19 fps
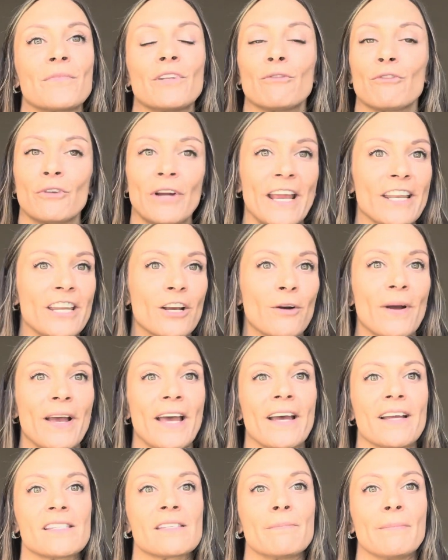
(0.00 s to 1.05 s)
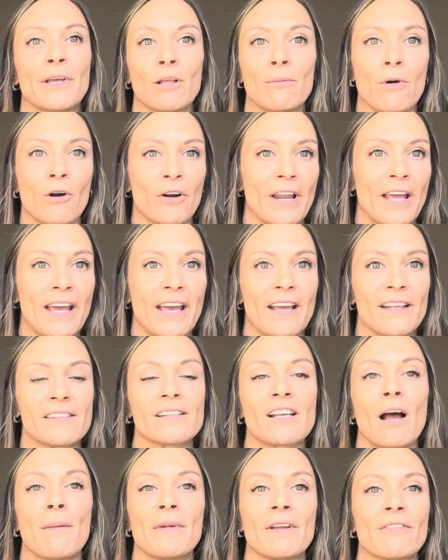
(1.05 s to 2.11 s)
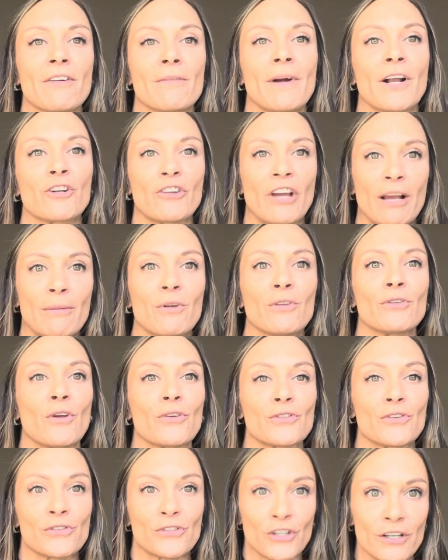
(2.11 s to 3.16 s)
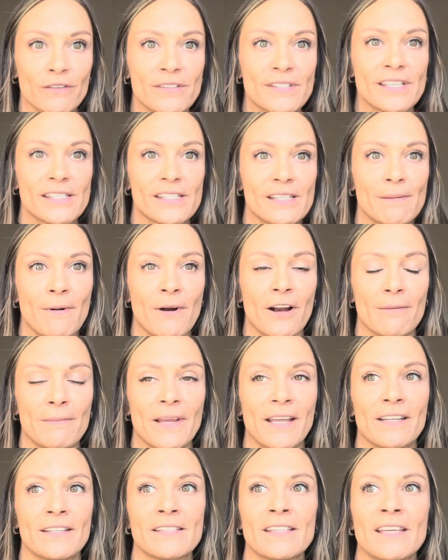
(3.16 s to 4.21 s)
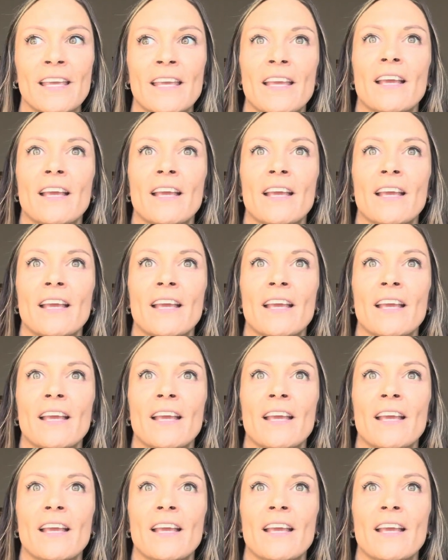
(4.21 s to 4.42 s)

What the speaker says: radio ads, billboard ads coming from our Tribal Social Services Department,